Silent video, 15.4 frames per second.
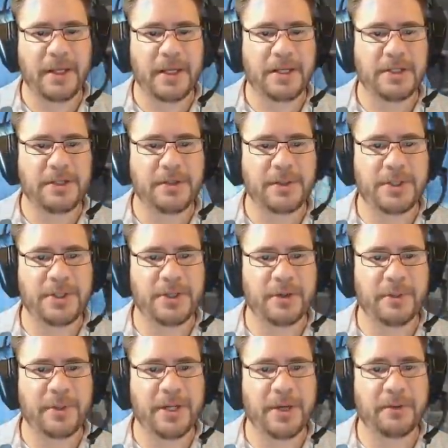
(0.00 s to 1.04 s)
to ensure
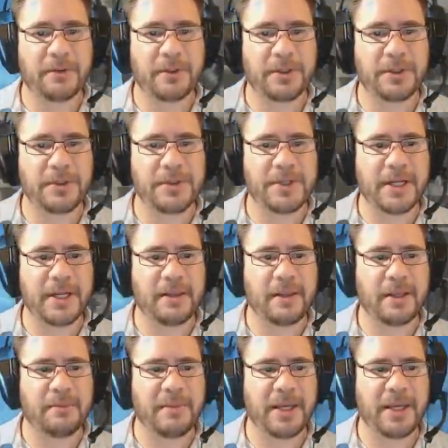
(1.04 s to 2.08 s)
we don't lose
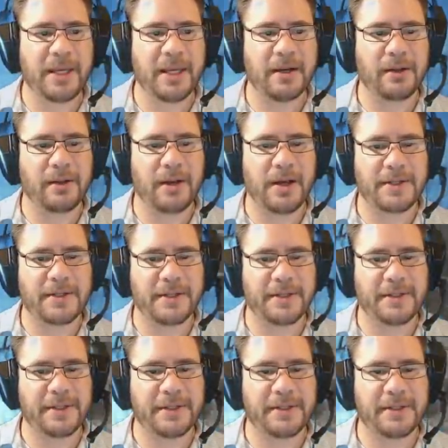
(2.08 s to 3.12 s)
anything, making it a lossless
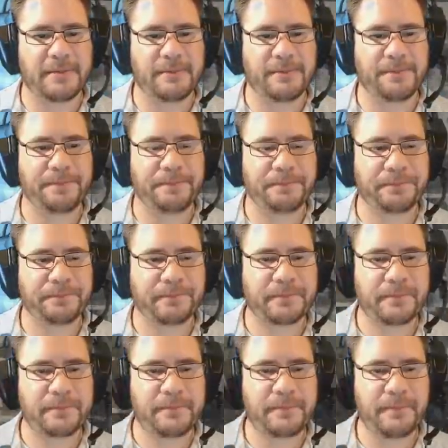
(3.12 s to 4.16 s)
system
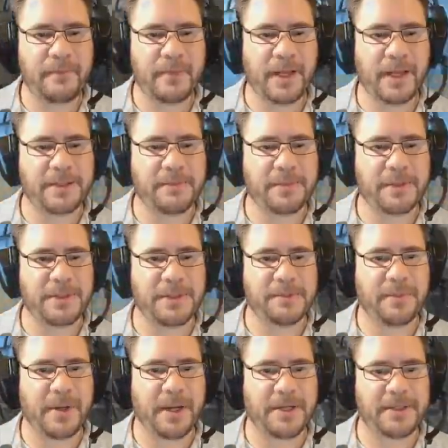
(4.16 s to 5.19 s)
as much as
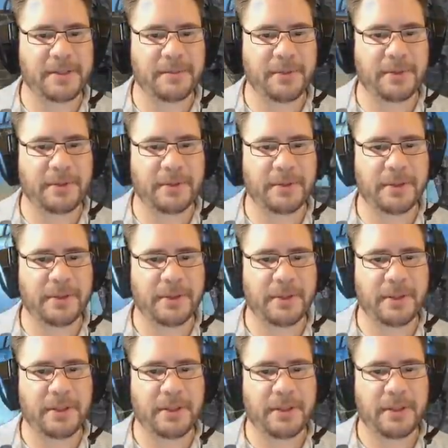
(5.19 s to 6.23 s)
possible.
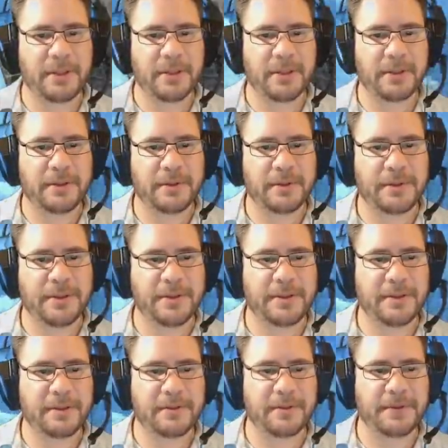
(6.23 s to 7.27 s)
Was
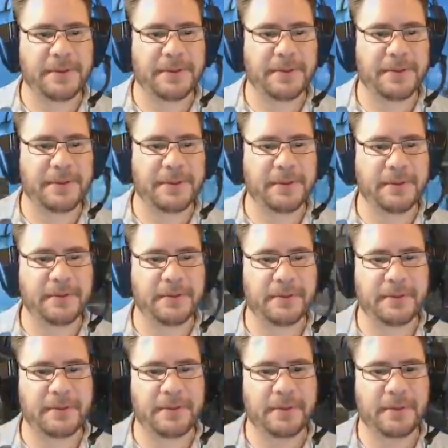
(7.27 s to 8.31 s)
this too?
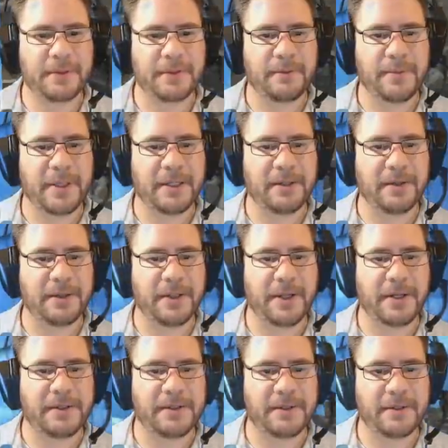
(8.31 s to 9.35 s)
Make it look
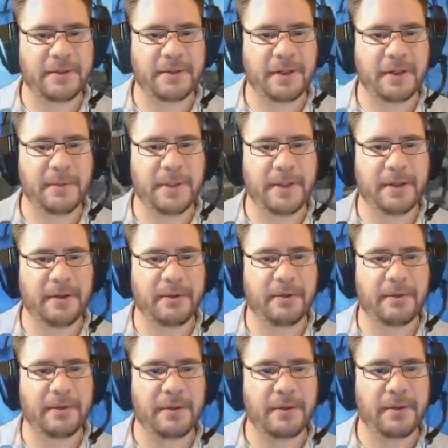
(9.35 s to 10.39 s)
nice. There we go.
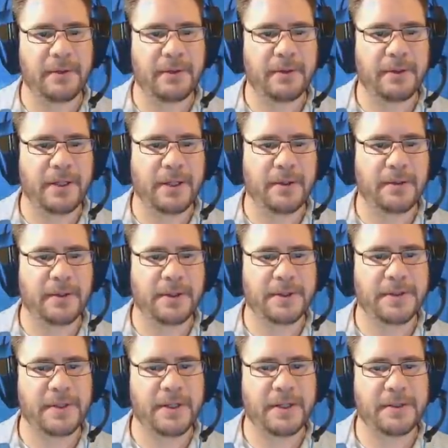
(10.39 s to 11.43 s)
Now it
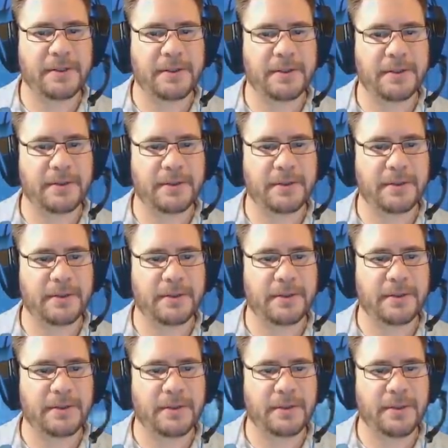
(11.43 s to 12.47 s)
looks nice.
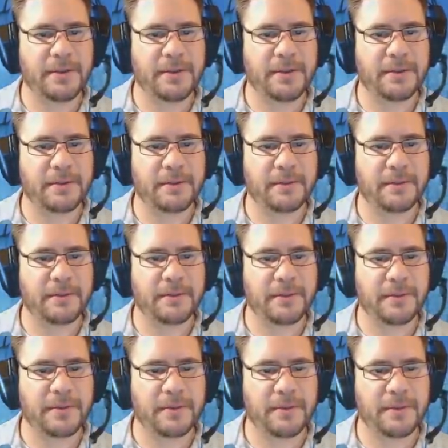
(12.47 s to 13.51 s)
Although
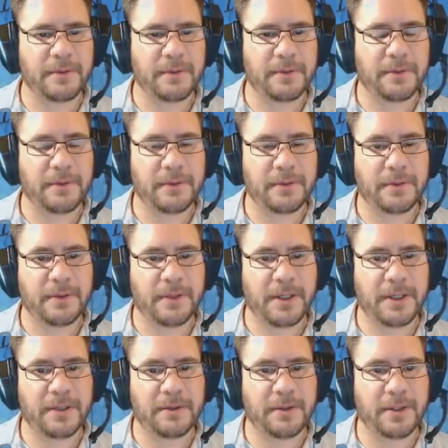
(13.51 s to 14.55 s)

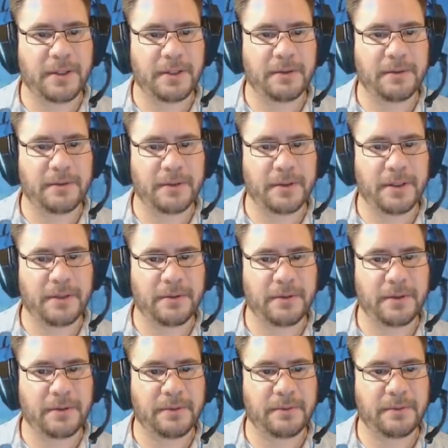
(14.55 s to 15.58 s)
I don't
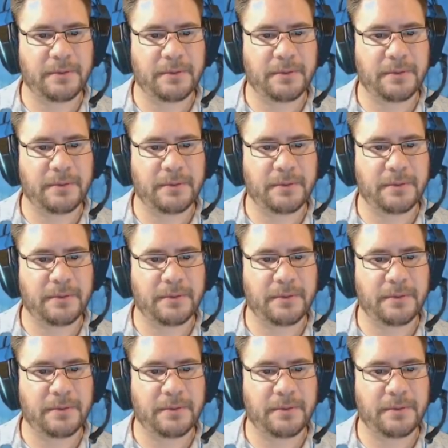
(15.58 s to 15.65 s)
know.